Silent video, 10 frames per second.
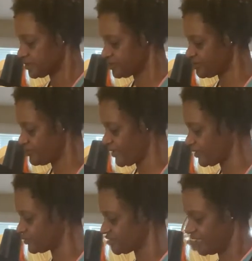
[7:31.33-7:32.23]
some
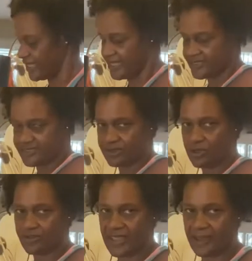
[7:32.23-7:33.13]
tomatoes and lettuce and
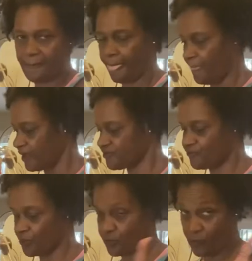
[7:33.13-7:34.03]
all that
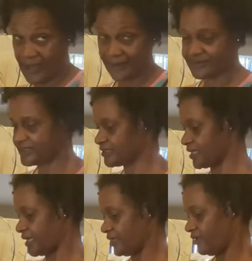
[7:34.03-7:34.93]
for the wraps
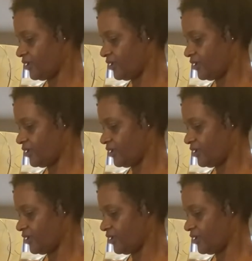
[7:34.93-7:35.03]
tonight.